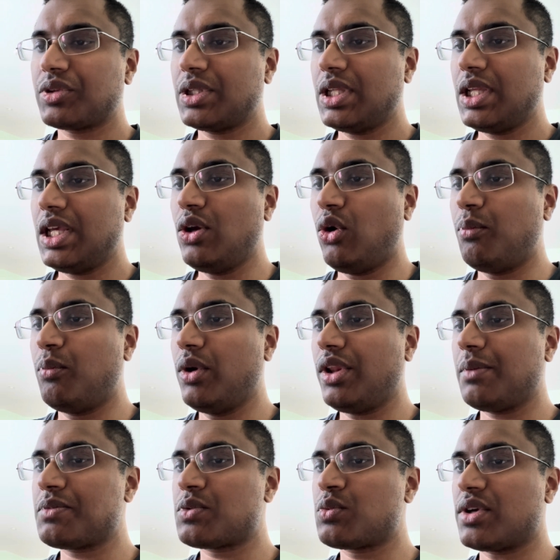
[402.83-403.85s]
He hoped
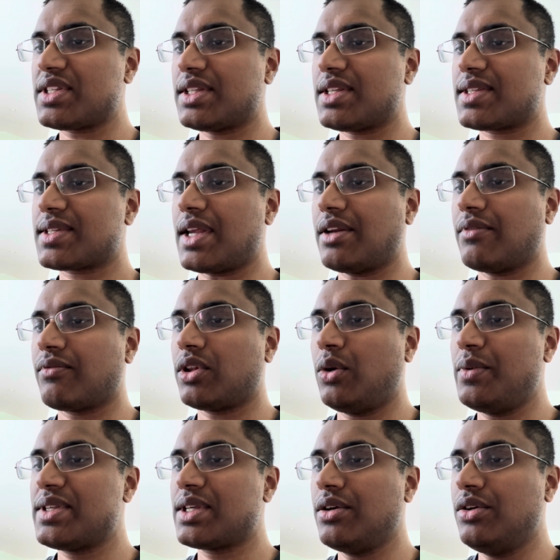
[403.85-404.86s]
Williams wasn't the extent of
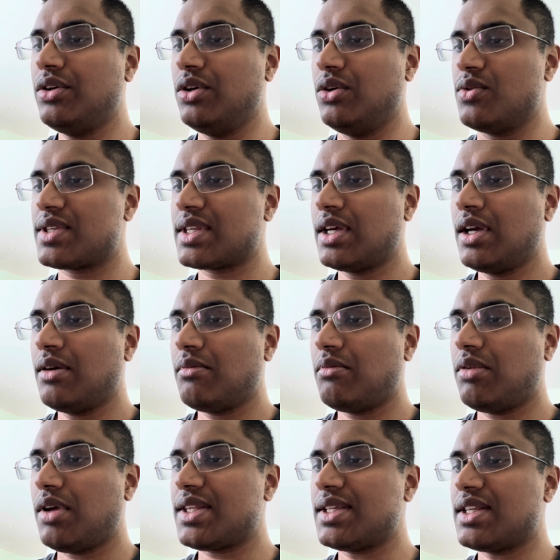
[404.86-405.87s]
Chloe's good news.
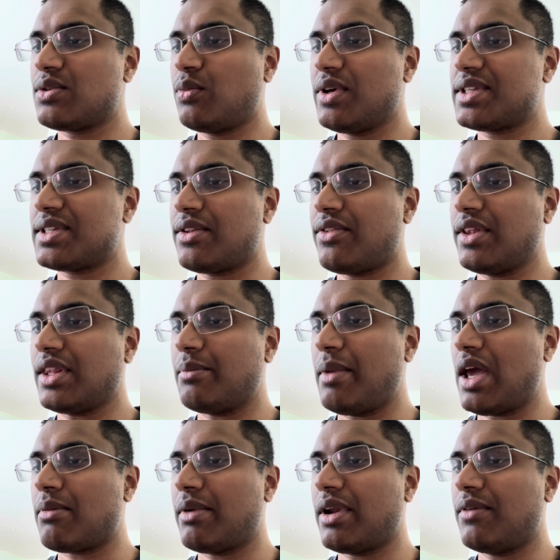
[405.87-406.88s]
Pleasant as it was to think the
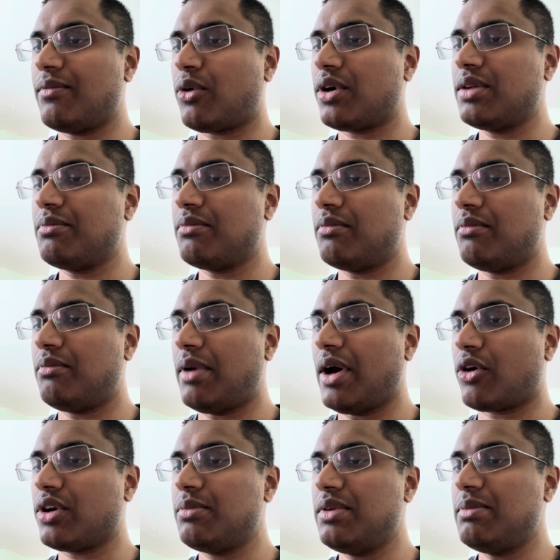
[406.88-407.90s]
man might
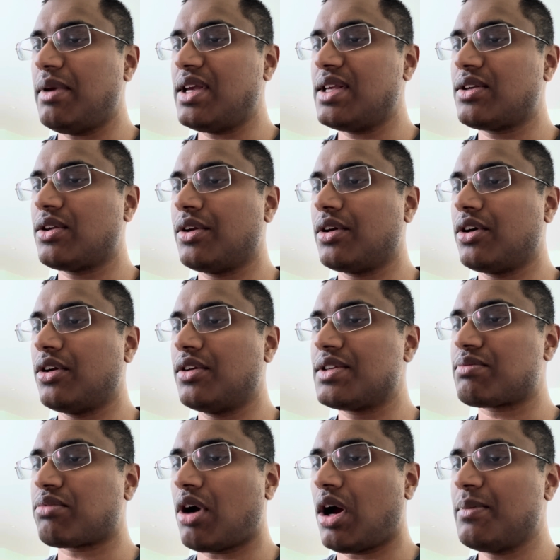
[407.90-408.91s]
already be making good on his
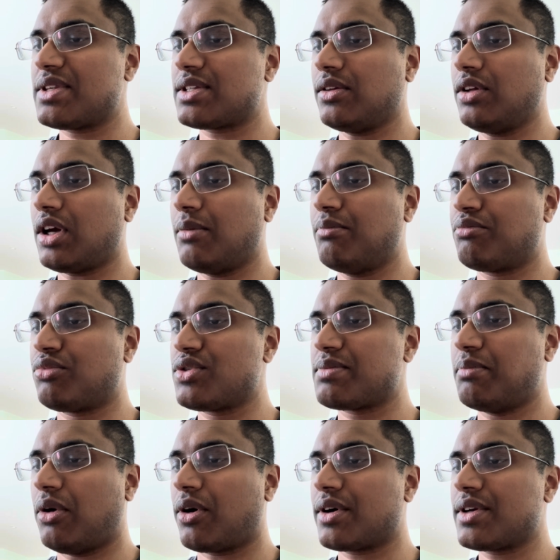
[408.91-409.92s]
promise to look up Bruce
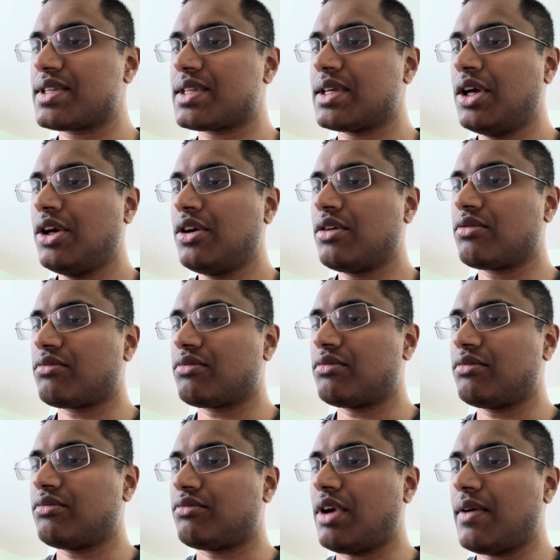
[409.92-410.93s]
Barnes,
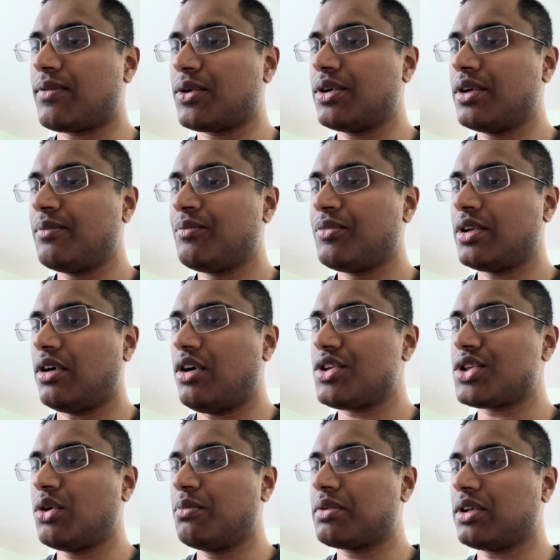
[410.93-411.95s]
Rayford
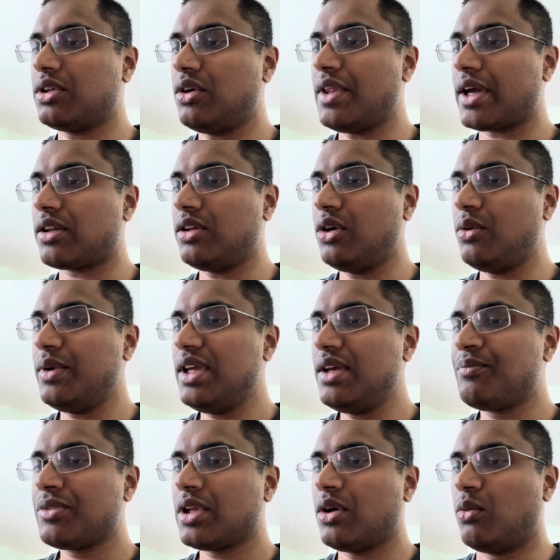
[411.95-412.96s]
also hoped that Chloe
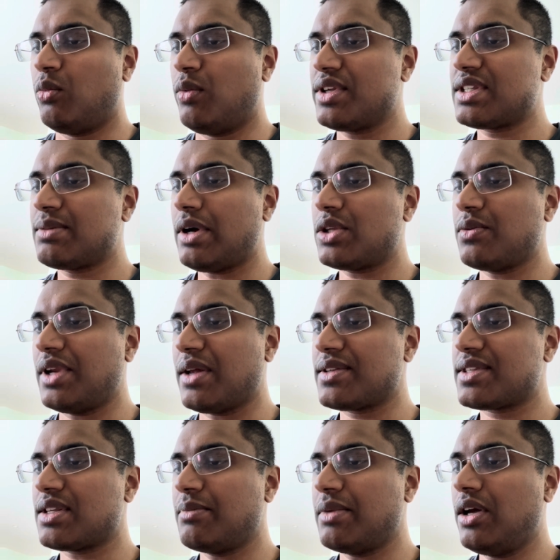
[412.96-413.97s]
wasn't about to announce
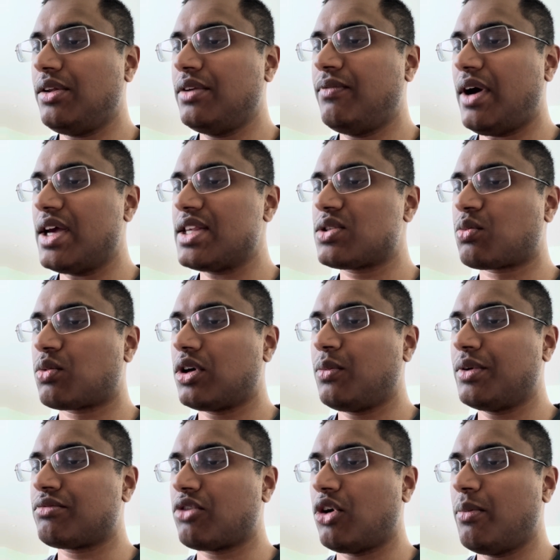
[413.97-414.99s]
some ill-advised
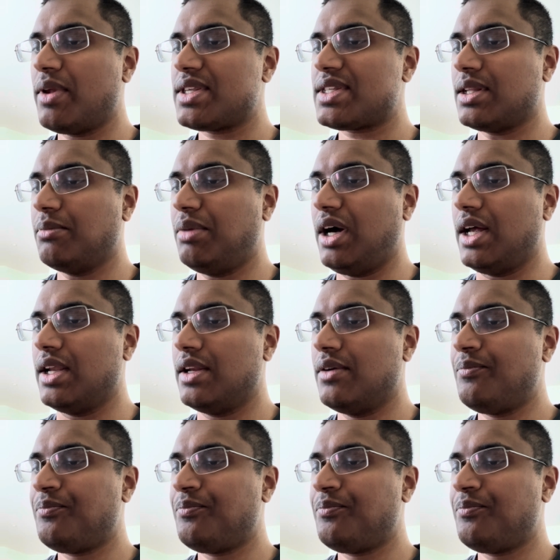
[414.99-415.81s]
whirlwind romance in the bud.